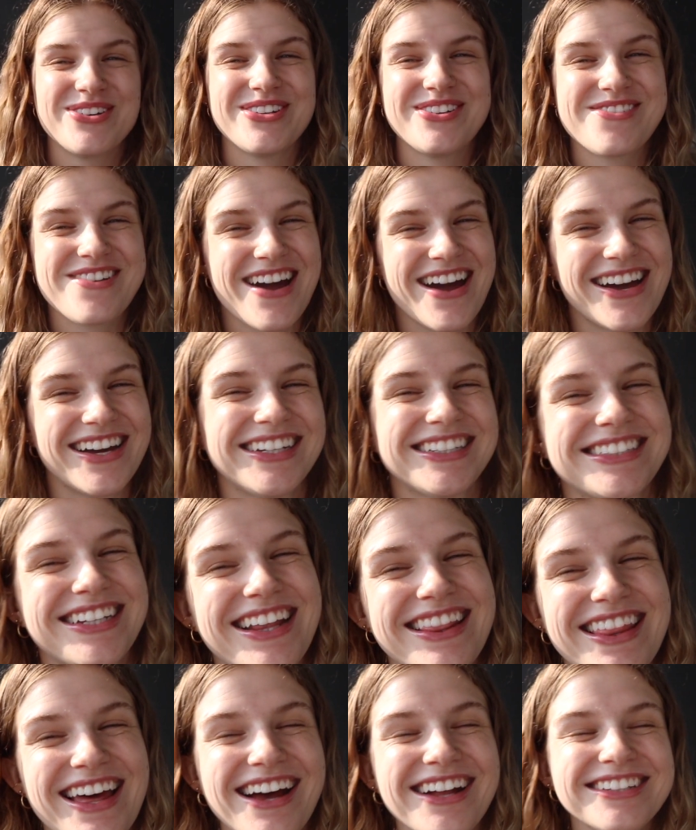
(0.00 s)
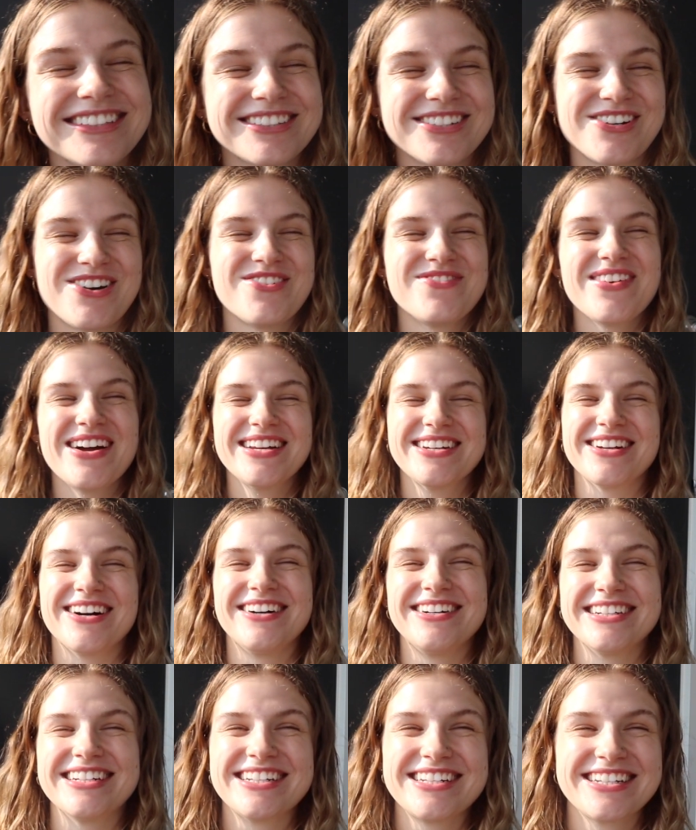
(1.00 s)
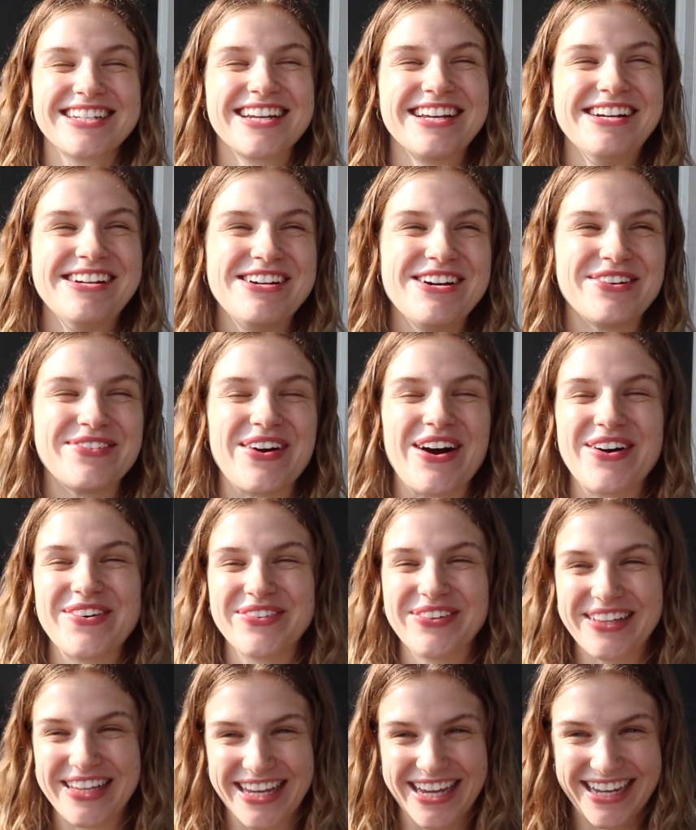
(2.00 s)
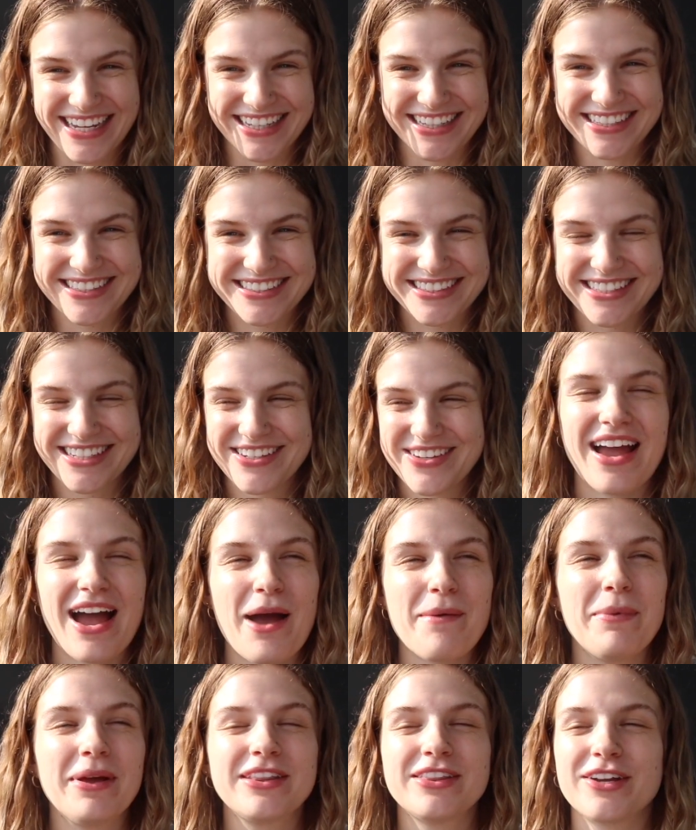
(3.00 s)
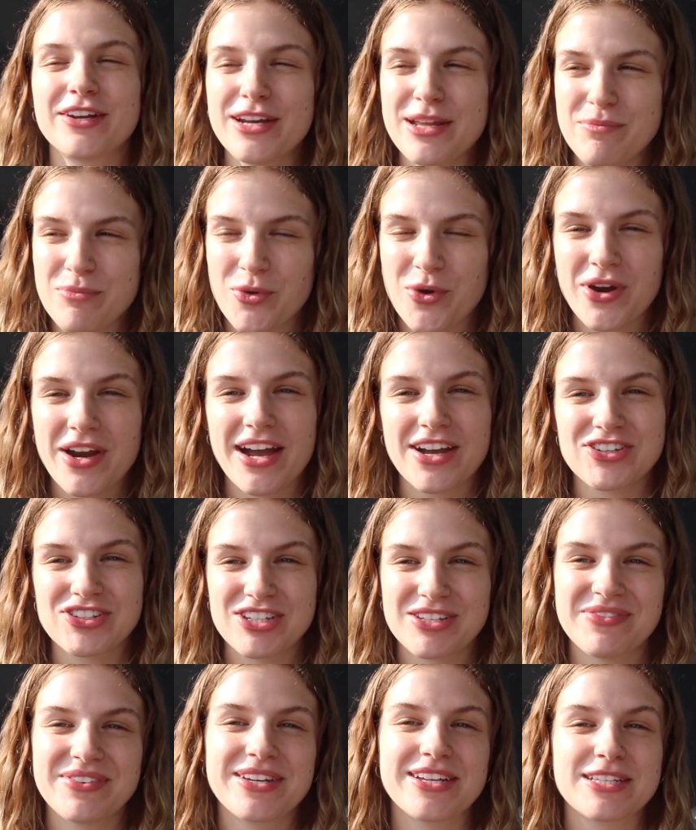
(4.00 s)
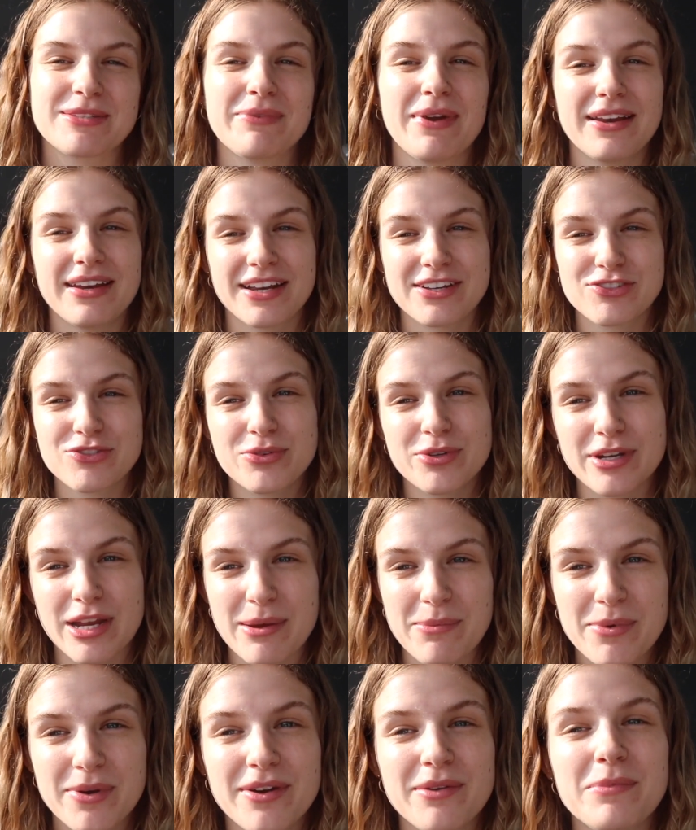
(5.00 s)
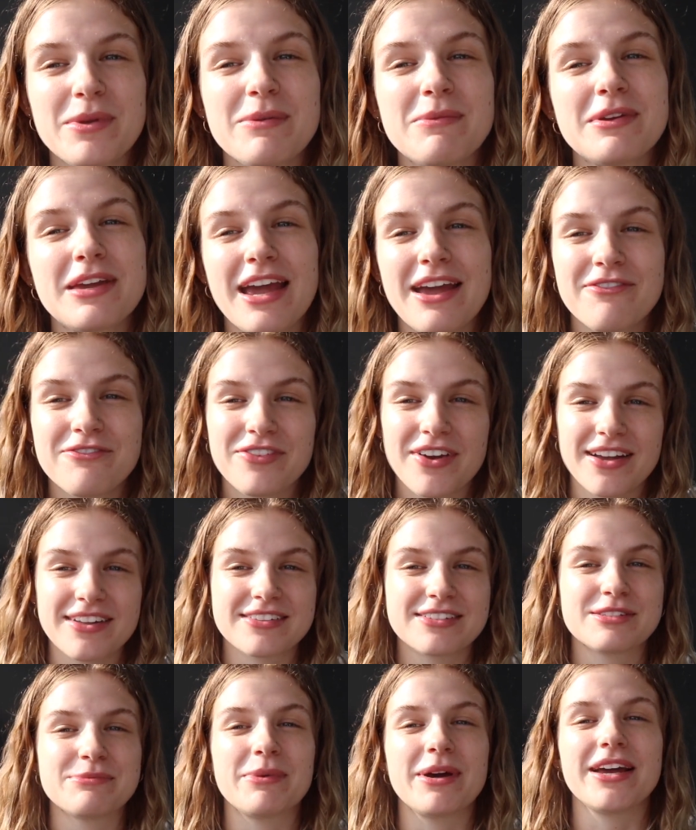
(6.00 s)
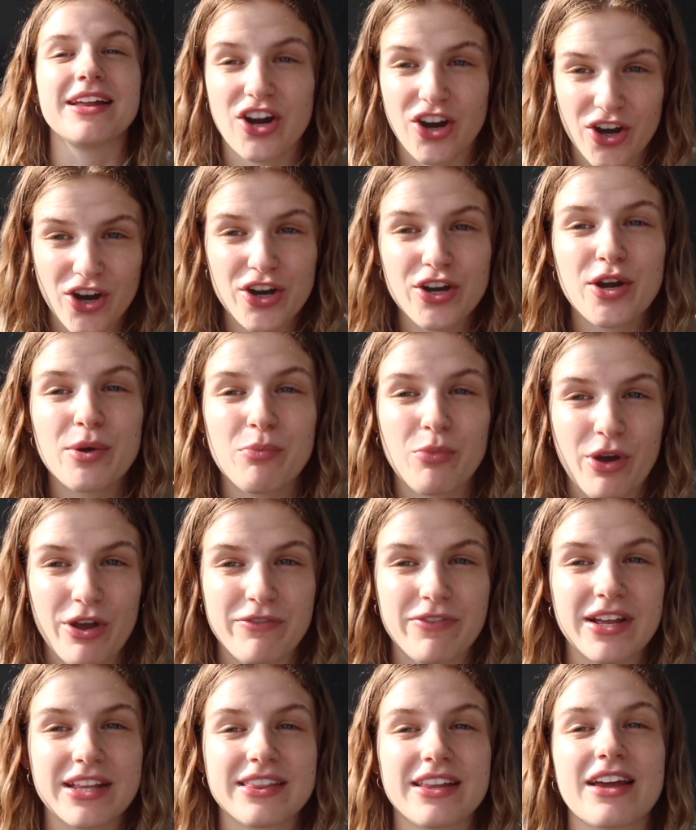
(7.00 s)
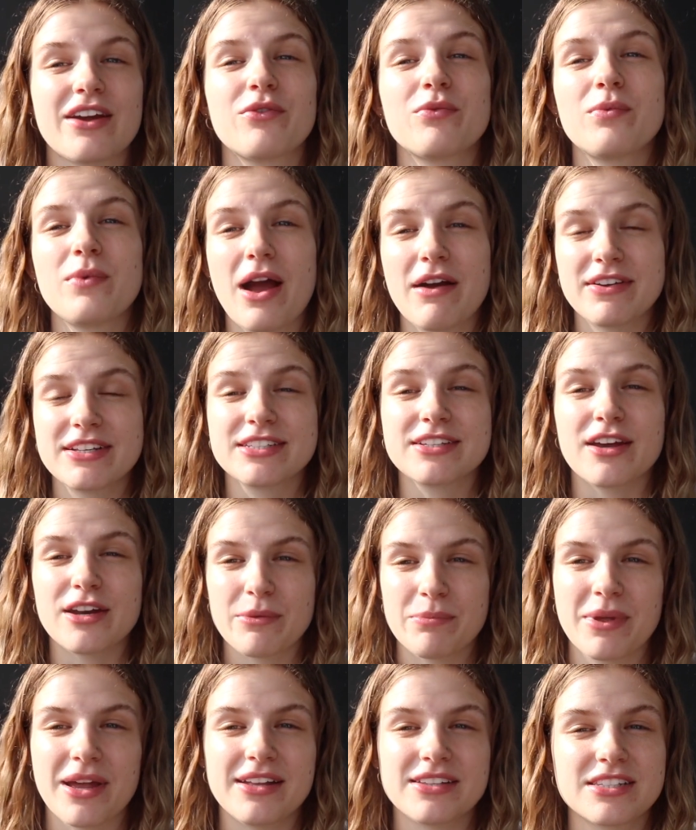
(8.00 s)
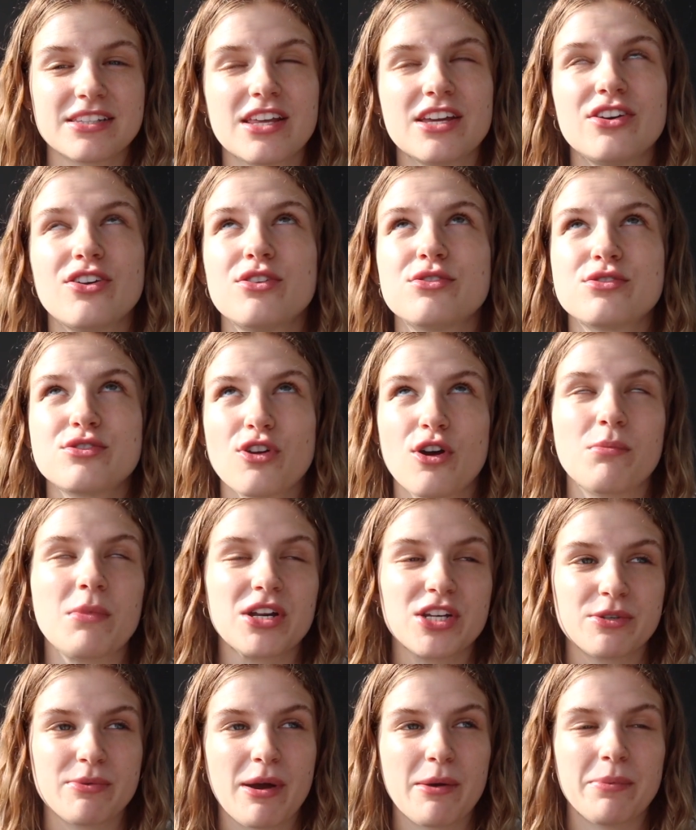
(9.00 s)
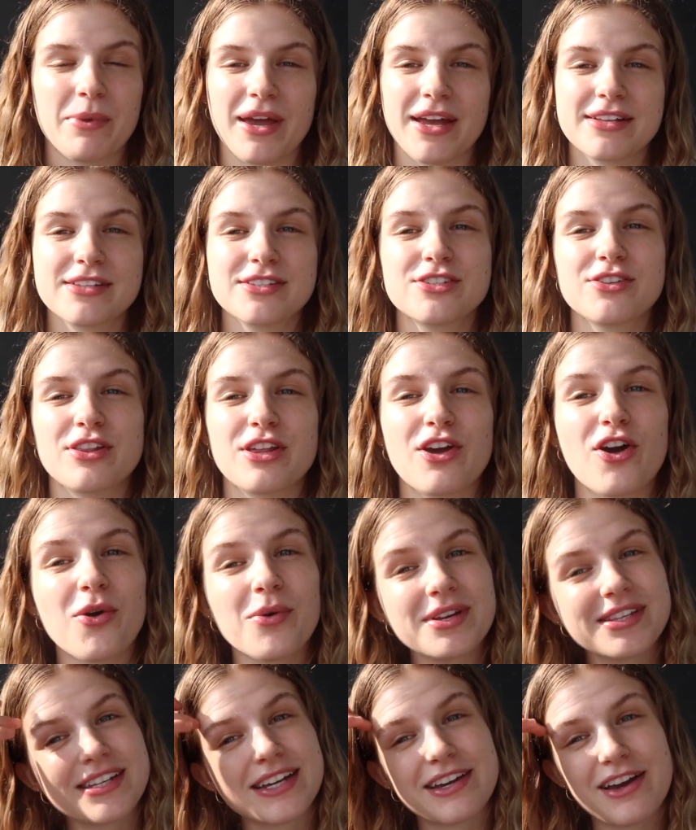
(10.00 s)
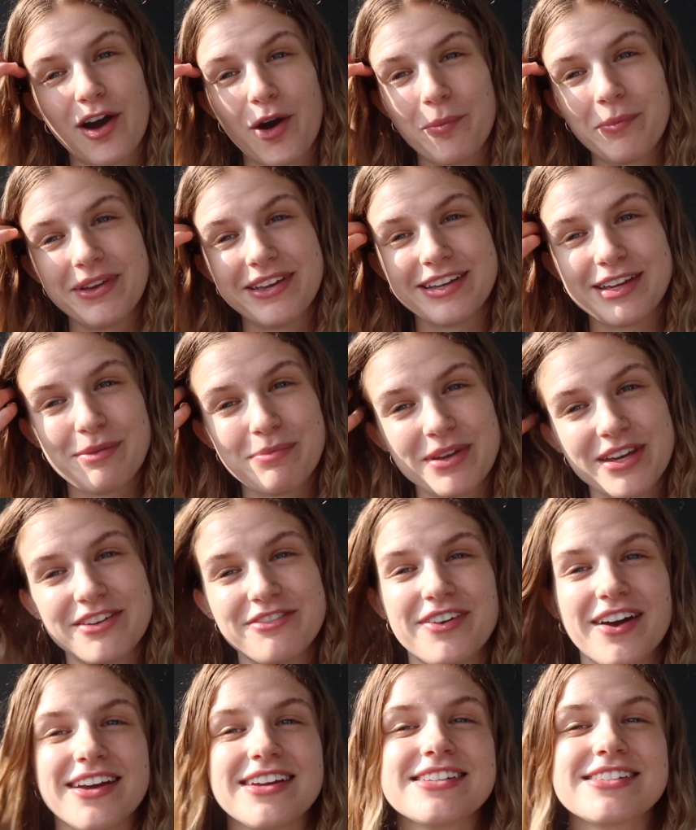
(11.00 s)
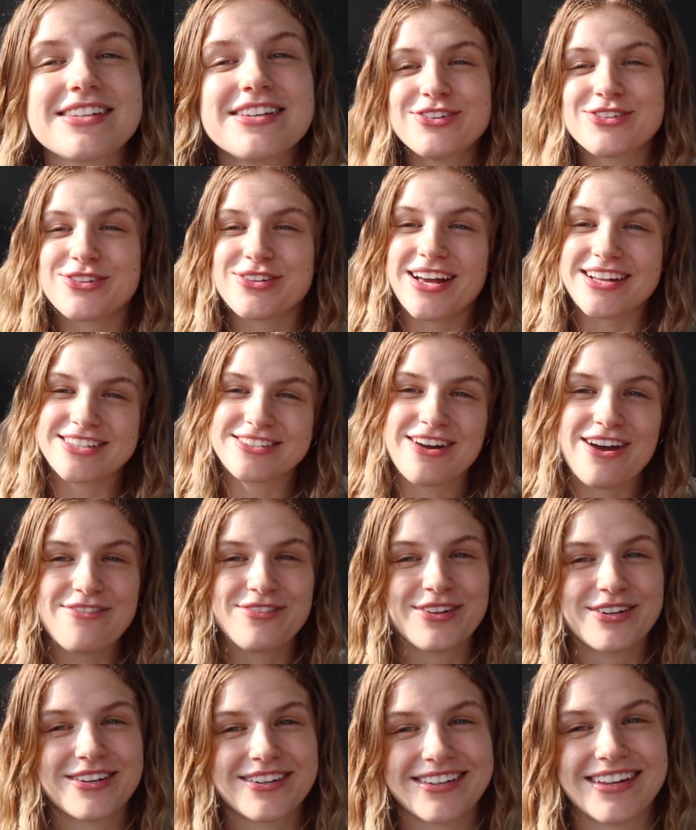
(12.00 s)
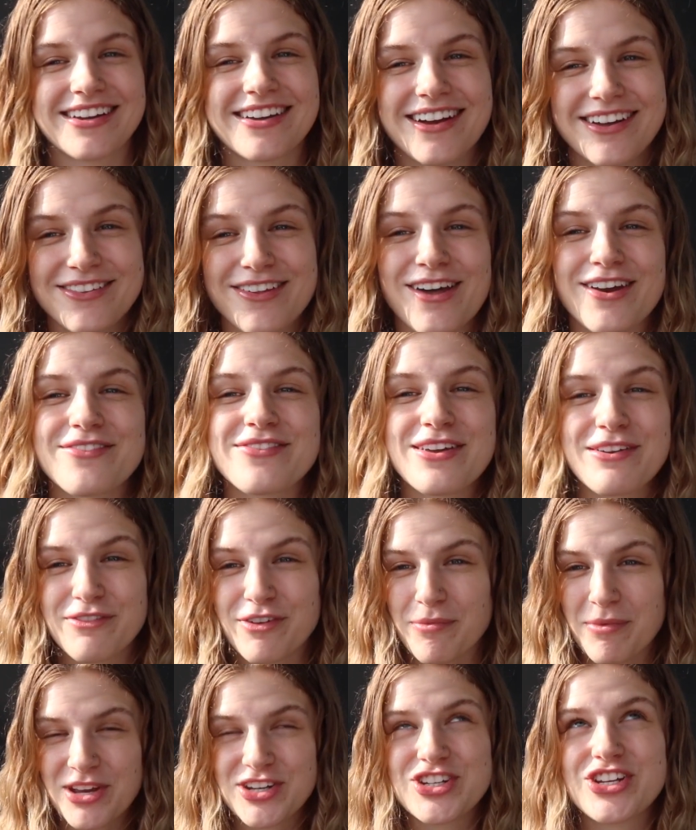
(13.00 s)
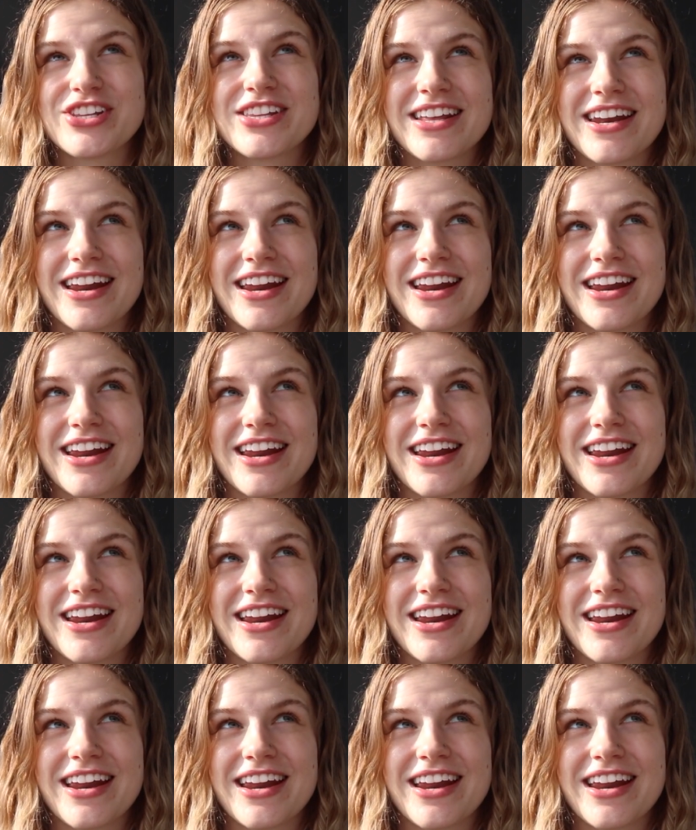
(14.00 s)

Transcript: you guys, that's all my knowledge about plants. I've been learning more actually because my next door neighbor, we became friends, but her and her boyfriend like have a ton of plants and they know so much about plants, so they always like help me and give me advice. So that's how I've learned like a lot of the information that